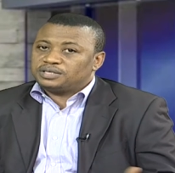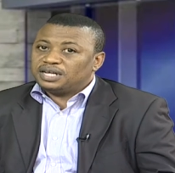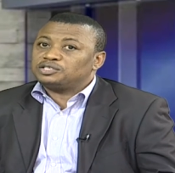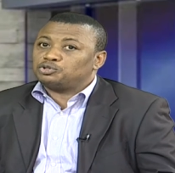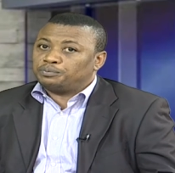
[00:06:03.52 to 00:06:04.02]

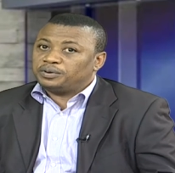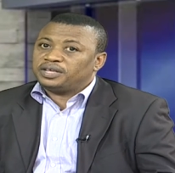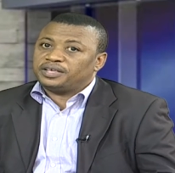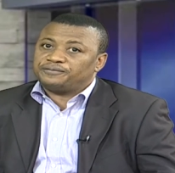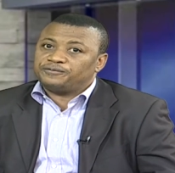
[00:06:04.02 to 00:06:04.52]
tends to
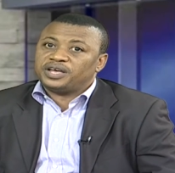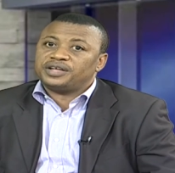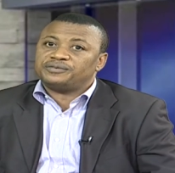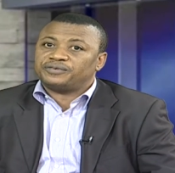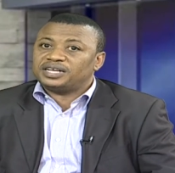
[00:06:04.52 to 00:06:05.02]
play a
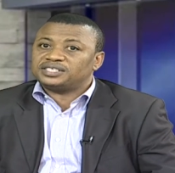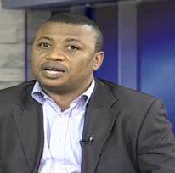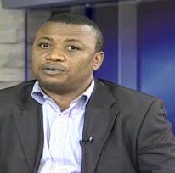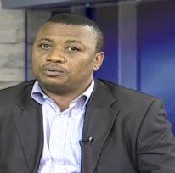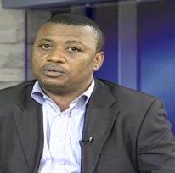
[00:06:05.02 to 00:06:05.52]
very
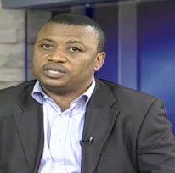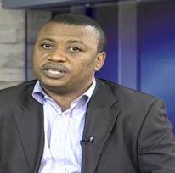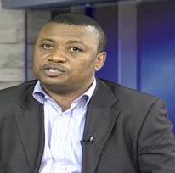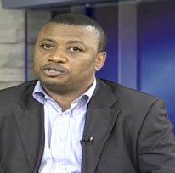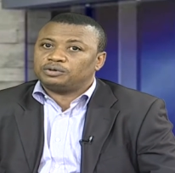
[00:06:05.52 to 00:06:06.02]
vital role in
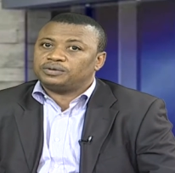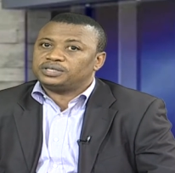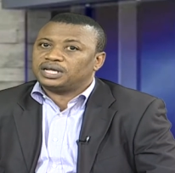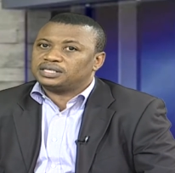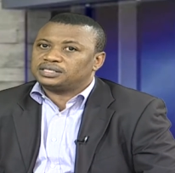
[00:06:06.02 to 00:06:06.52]
ensuring
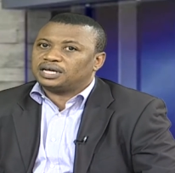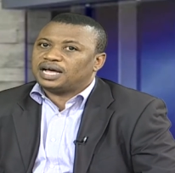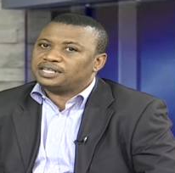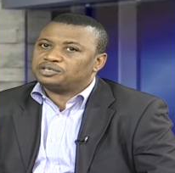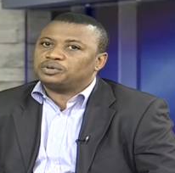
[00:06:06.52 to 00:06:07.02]
that uh,
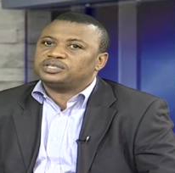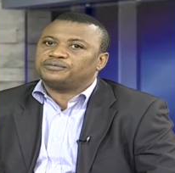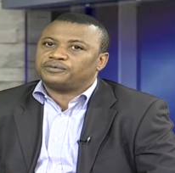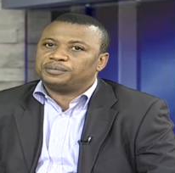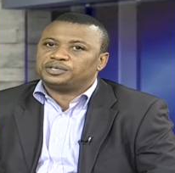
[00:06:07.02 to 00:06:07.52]
adequate
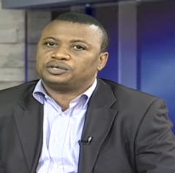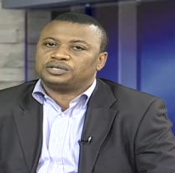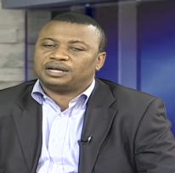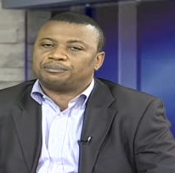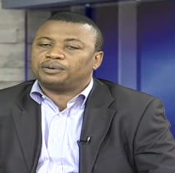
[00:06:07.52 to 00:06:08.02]

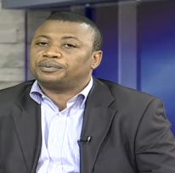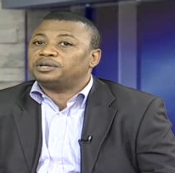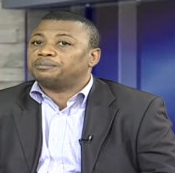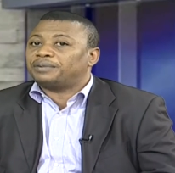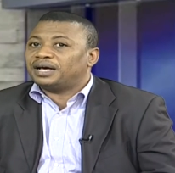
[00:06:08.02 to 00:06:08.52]
information are
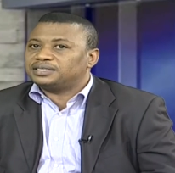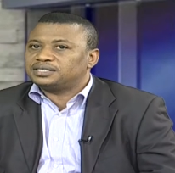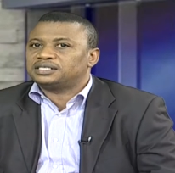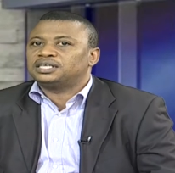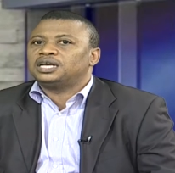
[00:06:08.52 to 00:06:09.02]
properly
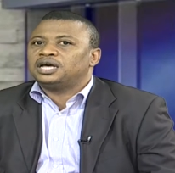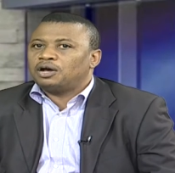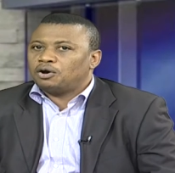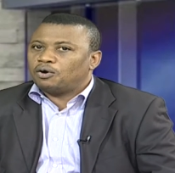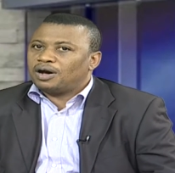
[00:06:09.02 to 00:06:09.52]
passed
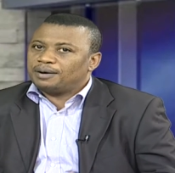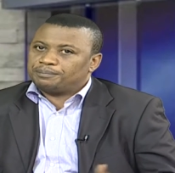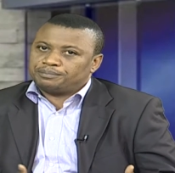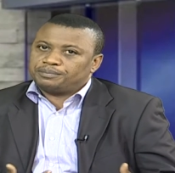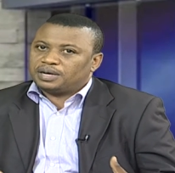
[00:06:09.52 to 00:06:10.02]
or are
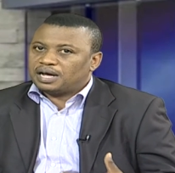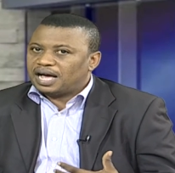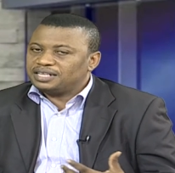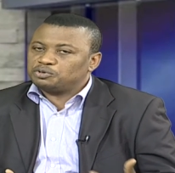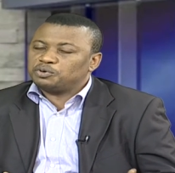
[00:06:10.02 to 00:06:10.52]

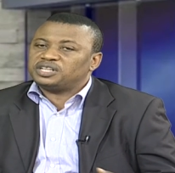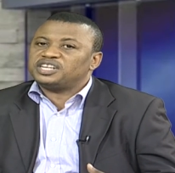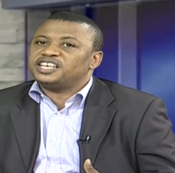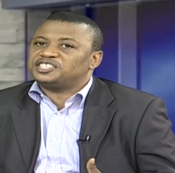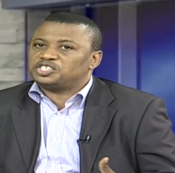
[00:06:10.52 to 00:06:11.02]

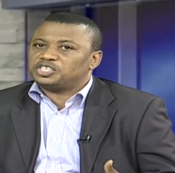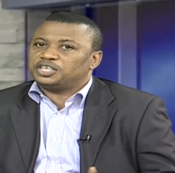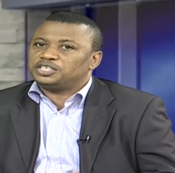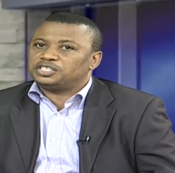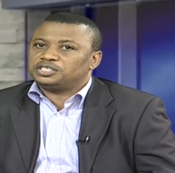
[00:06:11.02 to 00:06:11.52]
adequately
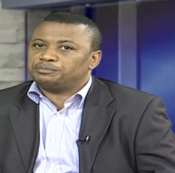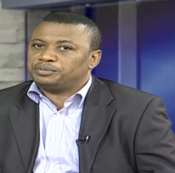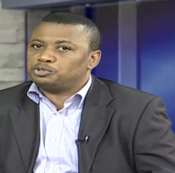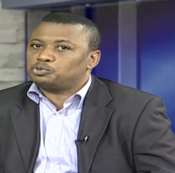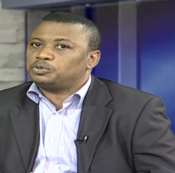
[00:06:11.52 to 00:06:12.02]
exchanged
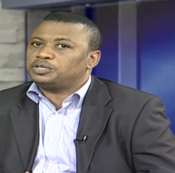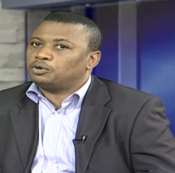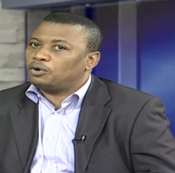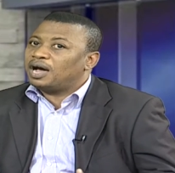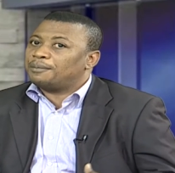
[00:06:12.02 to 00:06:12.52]
between
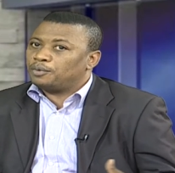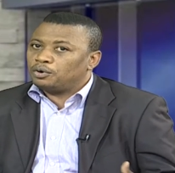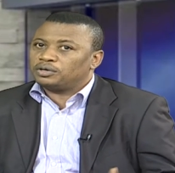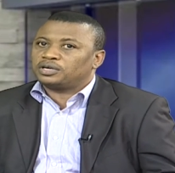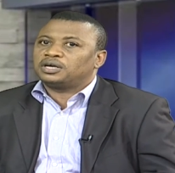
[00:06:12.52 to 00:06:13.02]
or
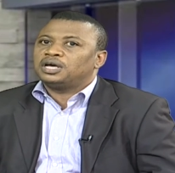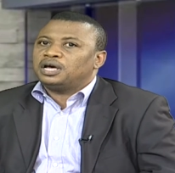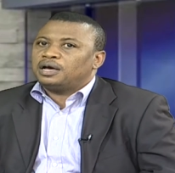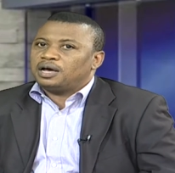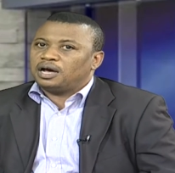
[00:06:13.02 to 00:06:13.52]
among
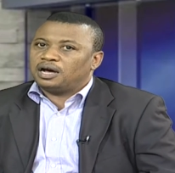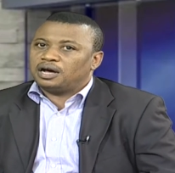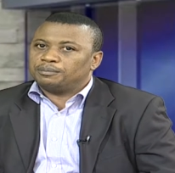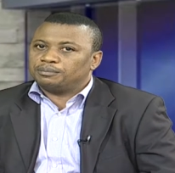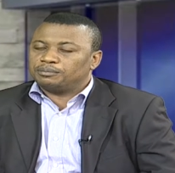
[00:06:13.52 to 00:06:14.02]

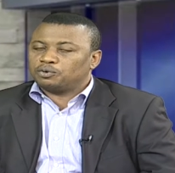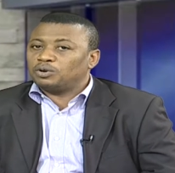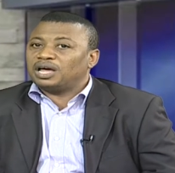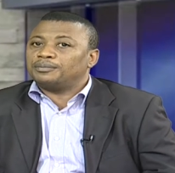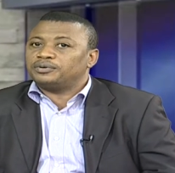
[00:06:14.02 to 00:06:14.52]
um,
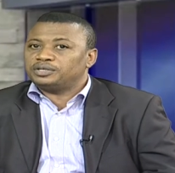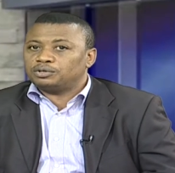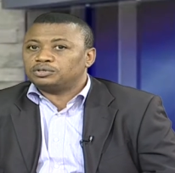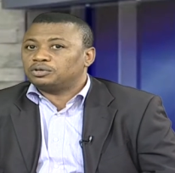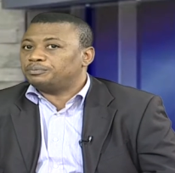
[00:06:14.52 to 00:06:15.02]
collaborators or